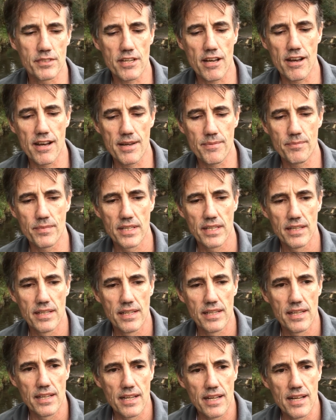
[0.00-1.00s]
time
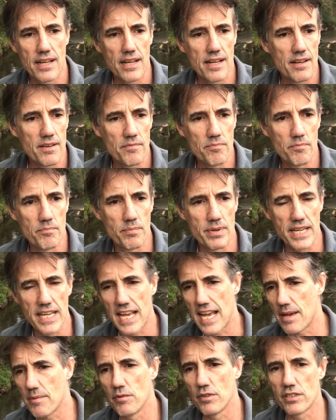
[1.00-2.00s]
be
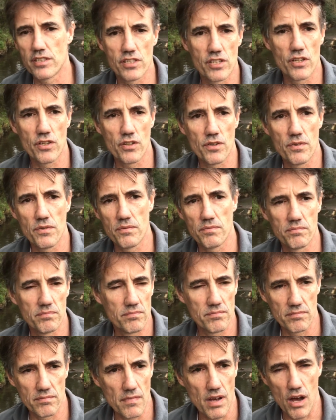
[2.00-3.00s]
able to
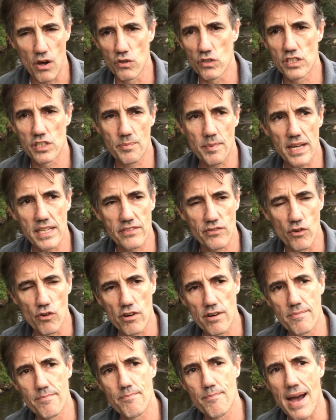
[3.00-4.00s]
hold space
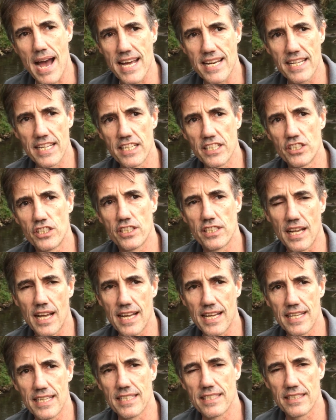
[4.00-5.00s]
for and manage
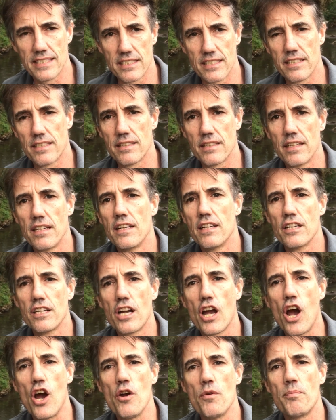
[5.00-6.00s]
and
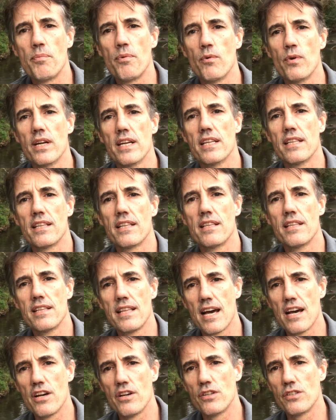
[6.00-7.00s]
cope with
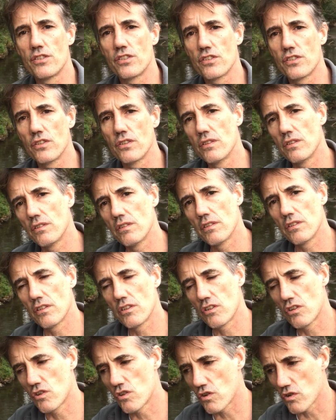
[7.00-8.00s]
this
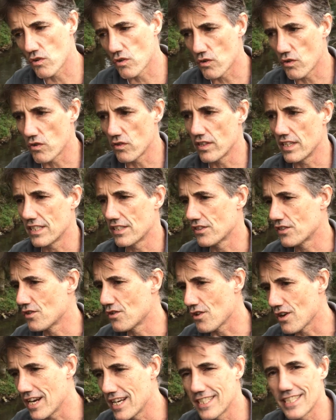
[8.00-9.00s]

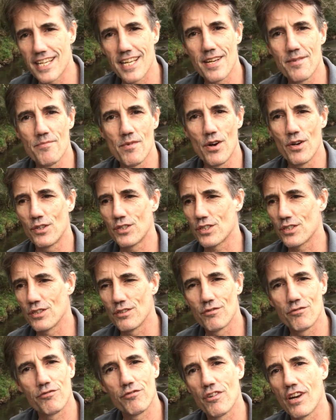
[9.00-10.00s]
crazy
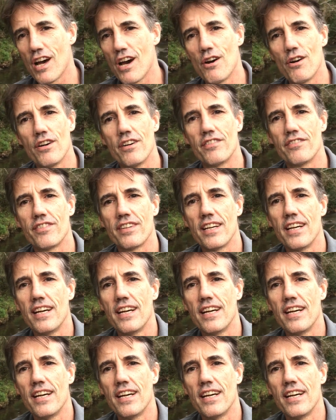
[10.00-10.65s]
emotional flow